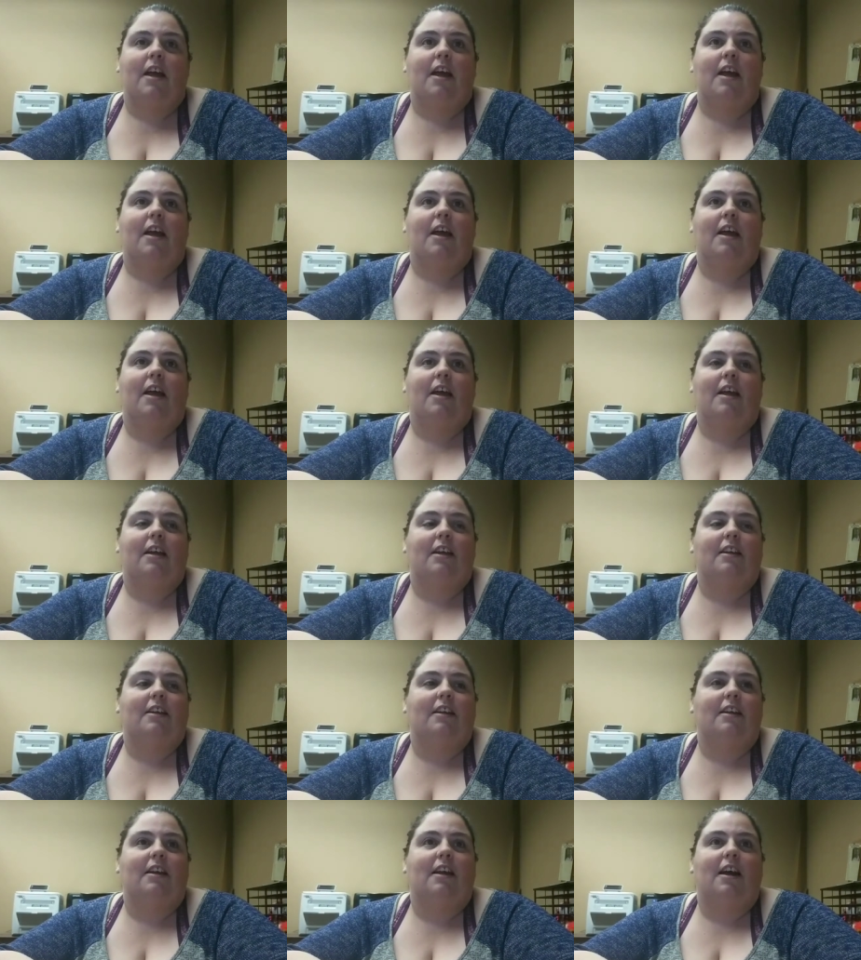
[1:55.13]

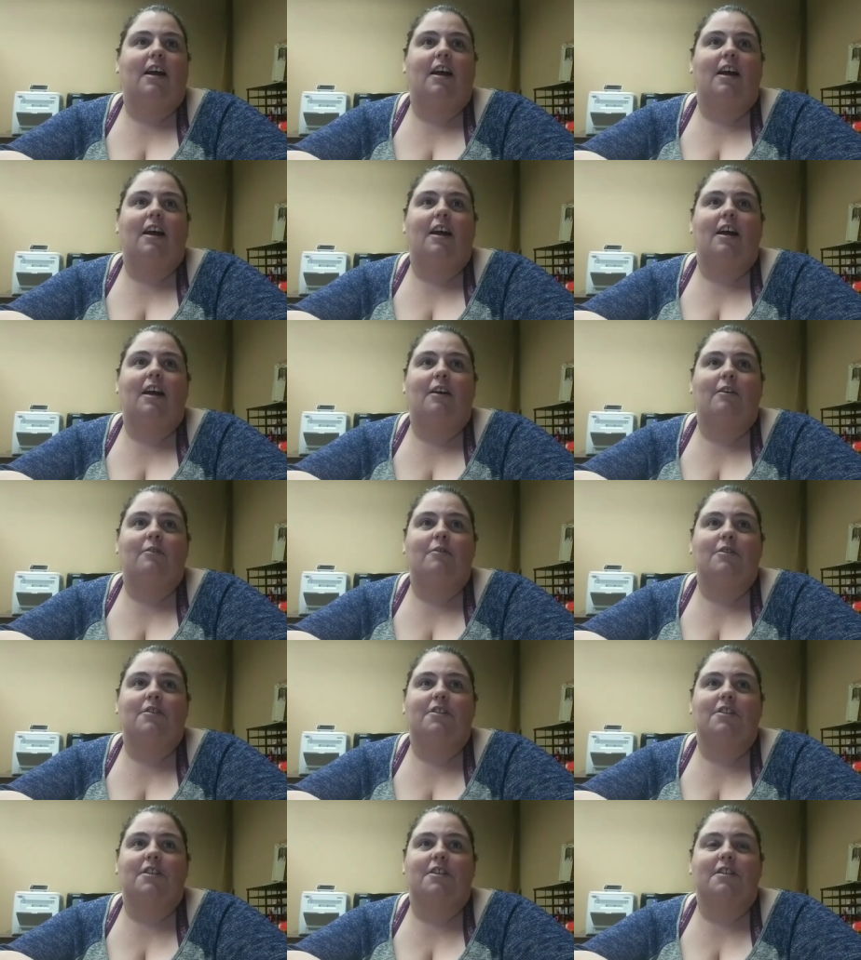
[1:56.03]
And I
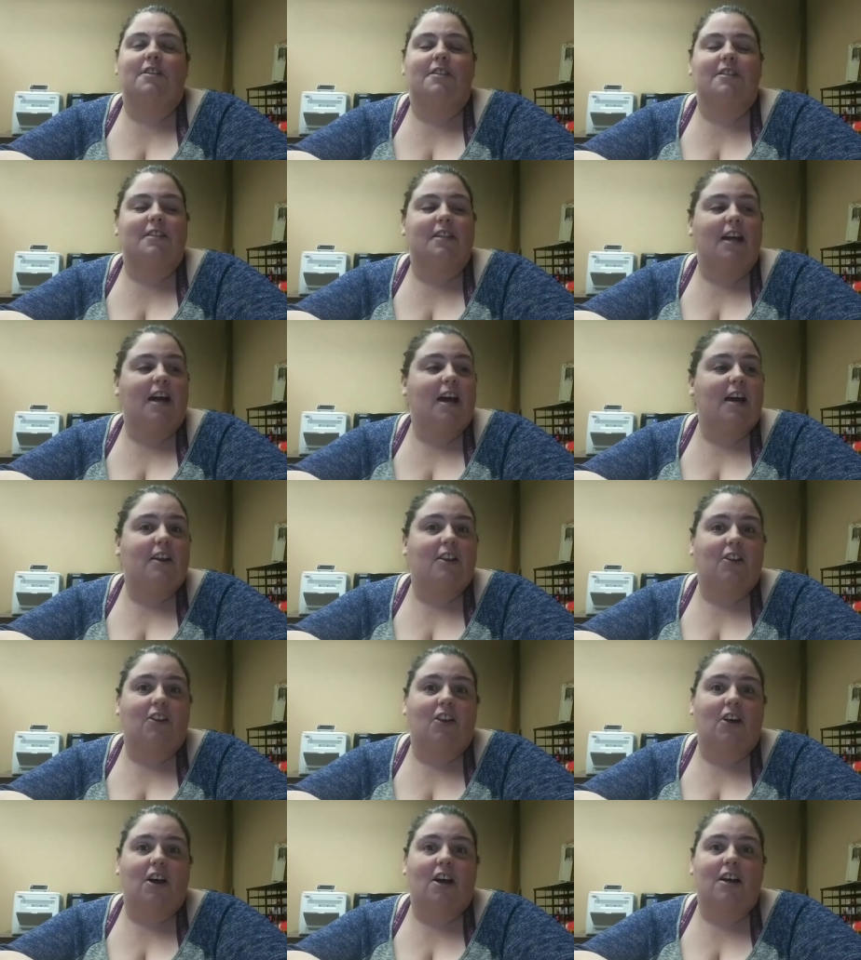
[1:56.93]
was just at a
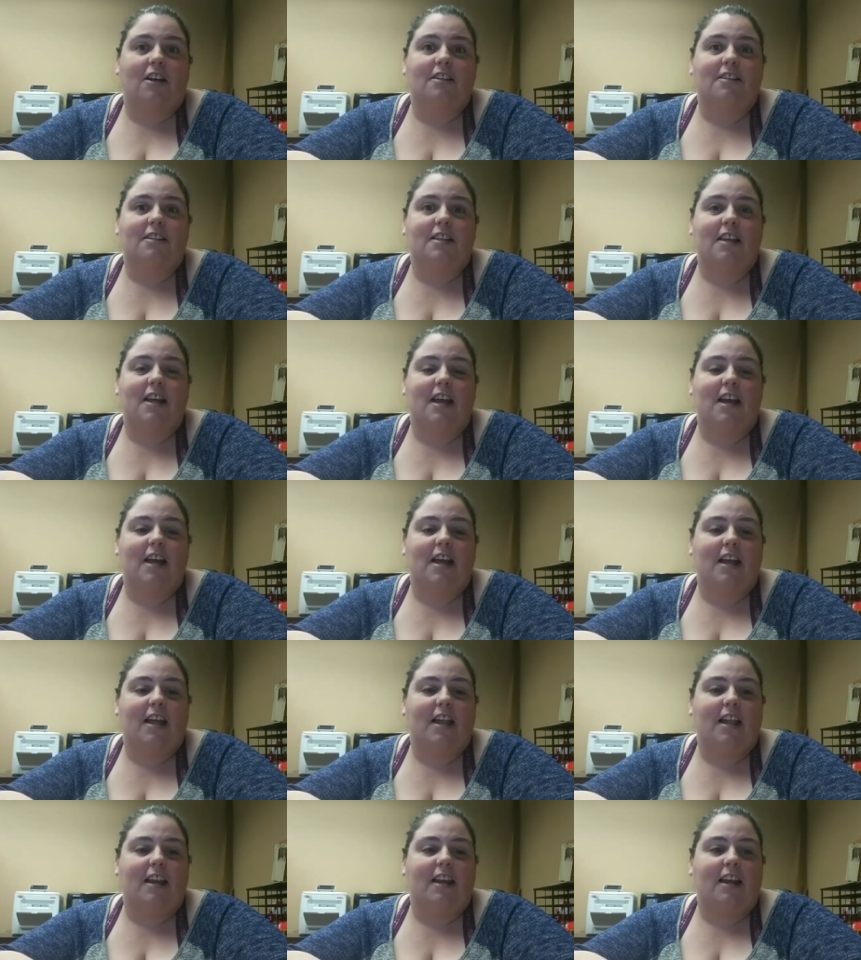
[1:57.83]
loss.
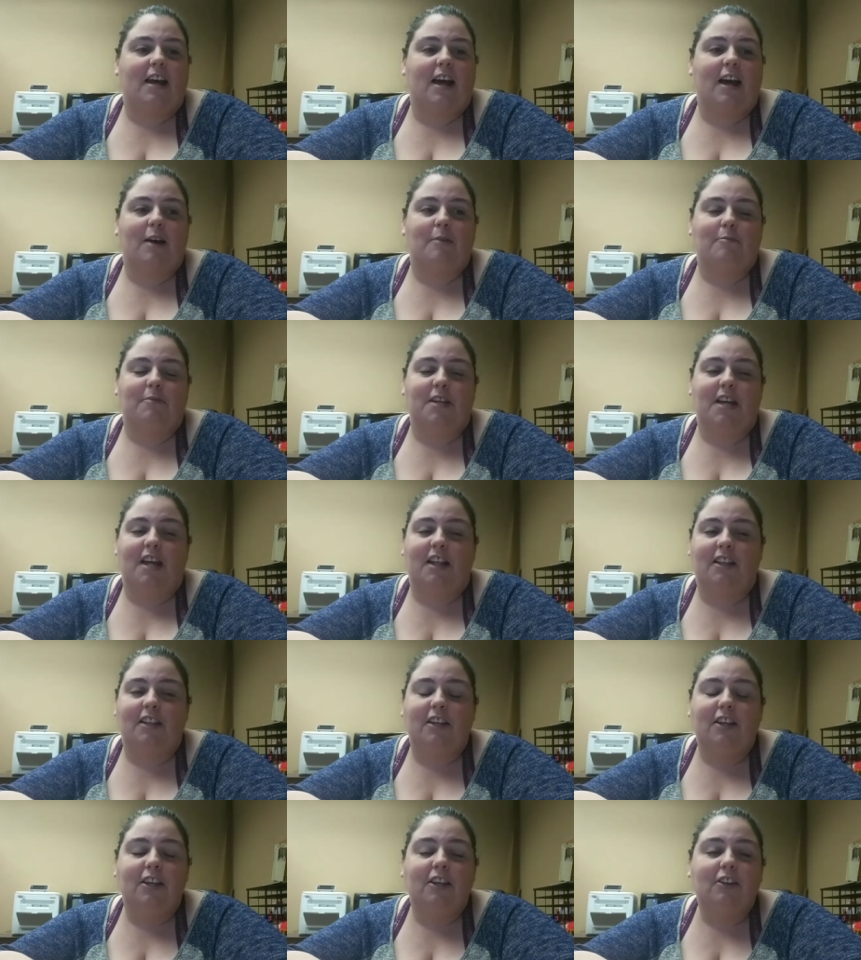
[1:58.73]
And I'm
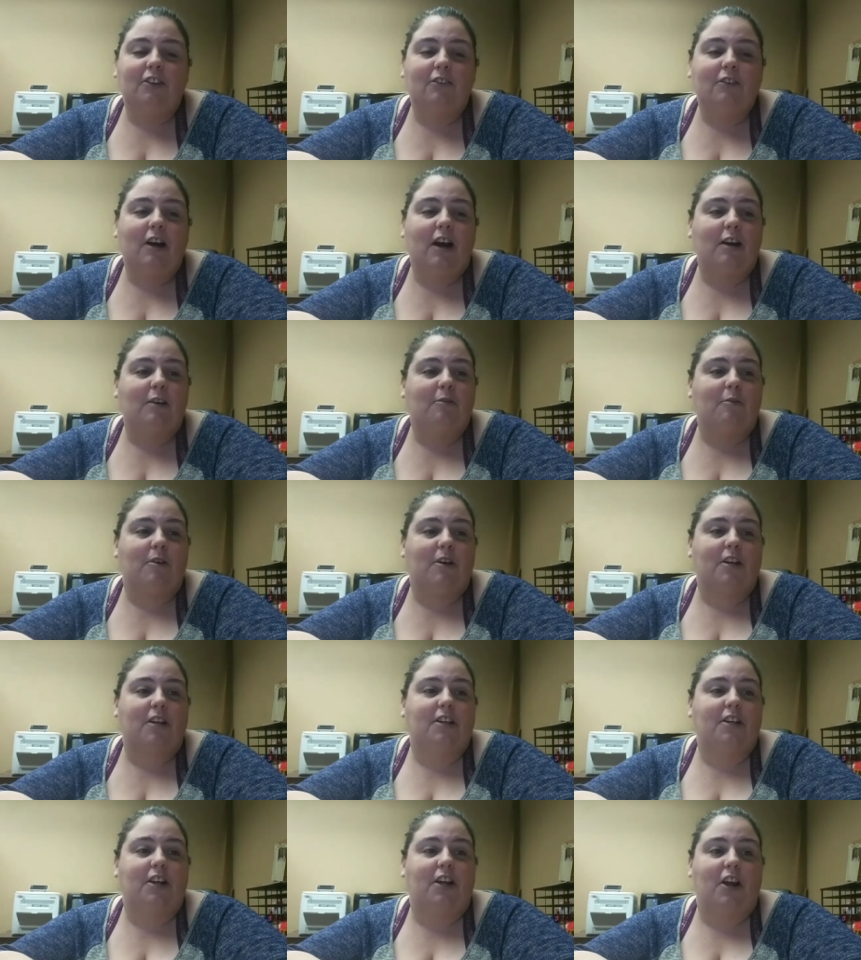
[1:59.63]
telling you, I
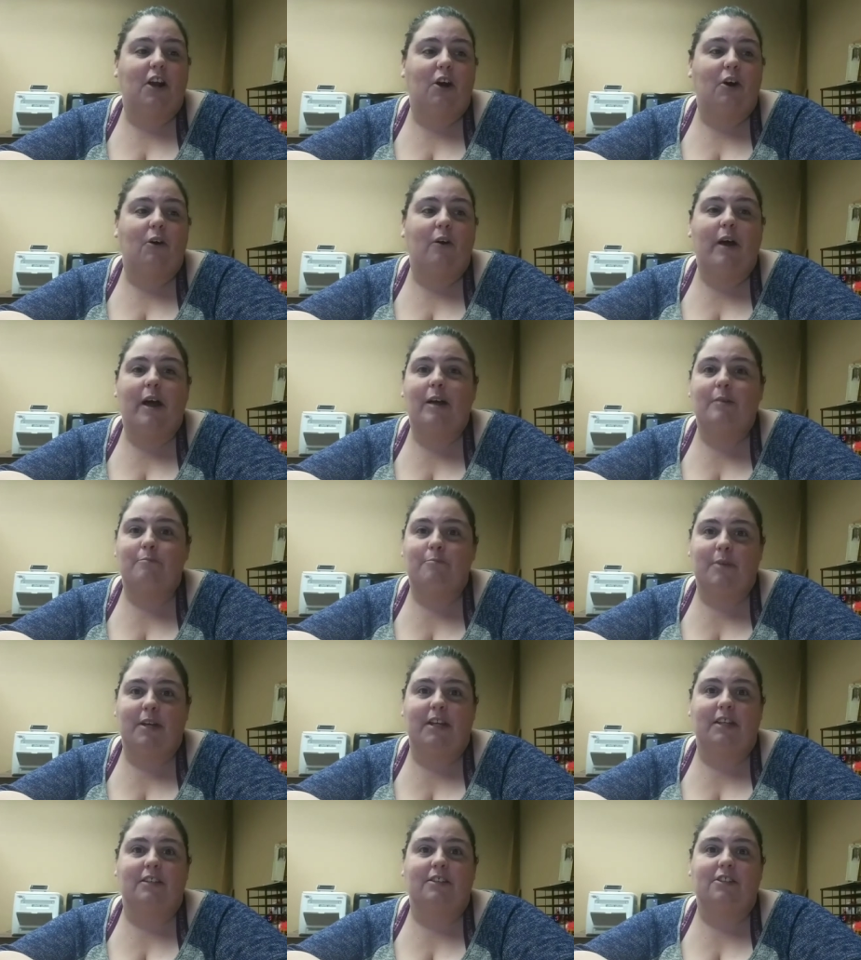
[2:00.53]
wanted to go and
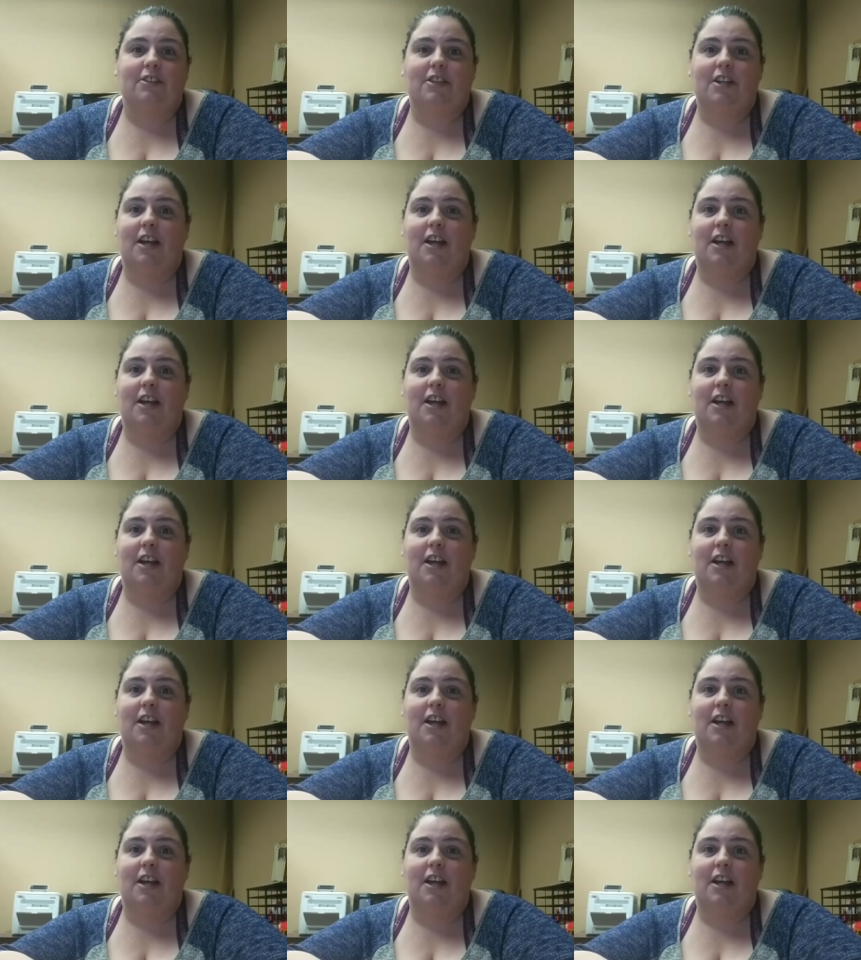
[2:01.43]
binge.